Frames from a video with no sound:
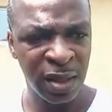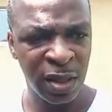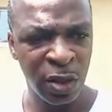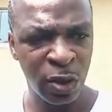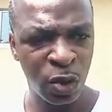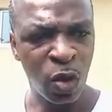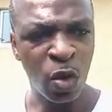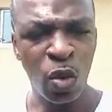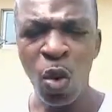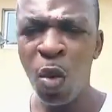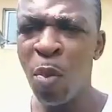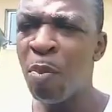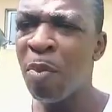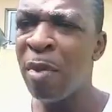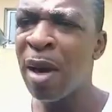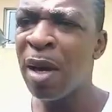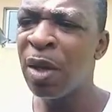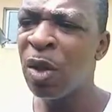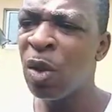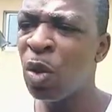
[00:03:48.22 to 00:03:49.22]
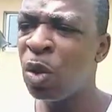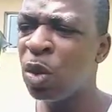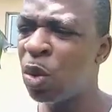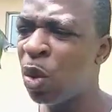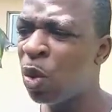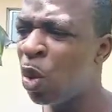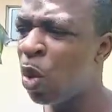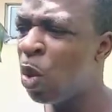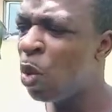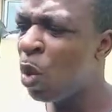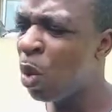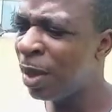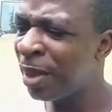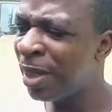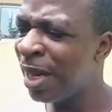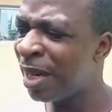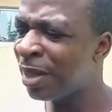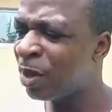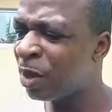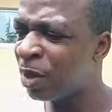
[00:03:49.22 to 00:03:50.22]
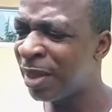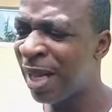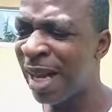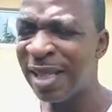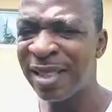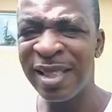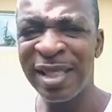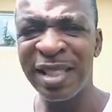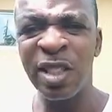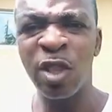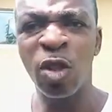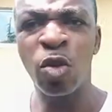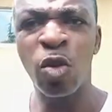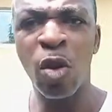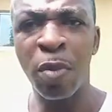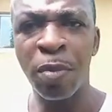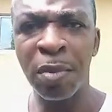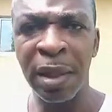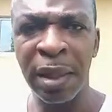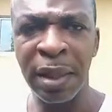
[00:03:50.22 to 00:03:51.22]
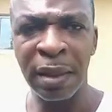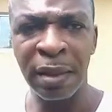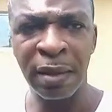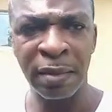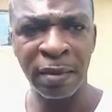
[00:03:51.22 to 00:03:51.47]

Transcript: So no wonder society is crumbling.